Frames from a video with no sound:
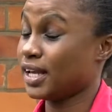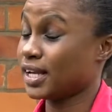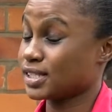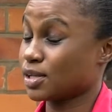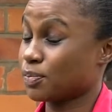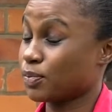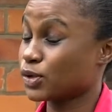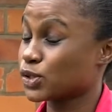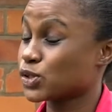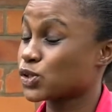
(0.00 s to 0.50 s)
are
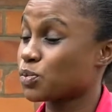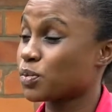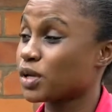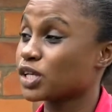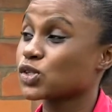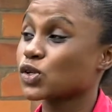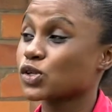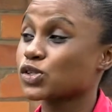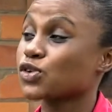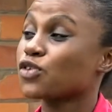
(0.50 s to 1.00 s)
supposed to be a
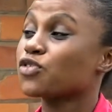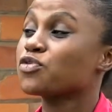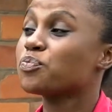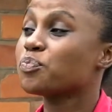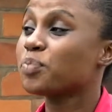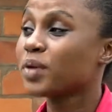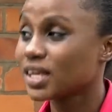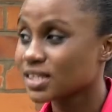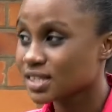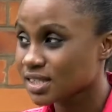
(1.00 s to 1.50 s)
source of
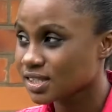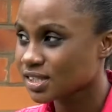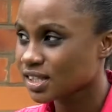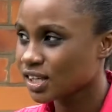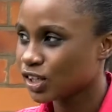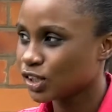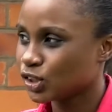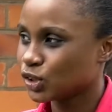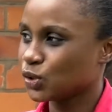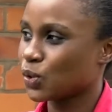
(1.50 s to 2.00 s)
peace
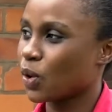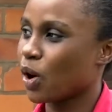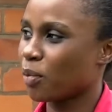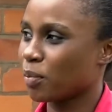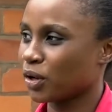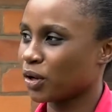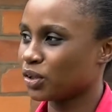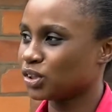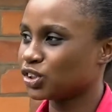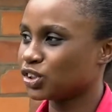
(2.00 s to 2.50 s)
to our
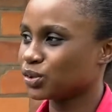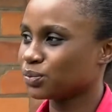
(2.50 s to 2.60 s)
marriage?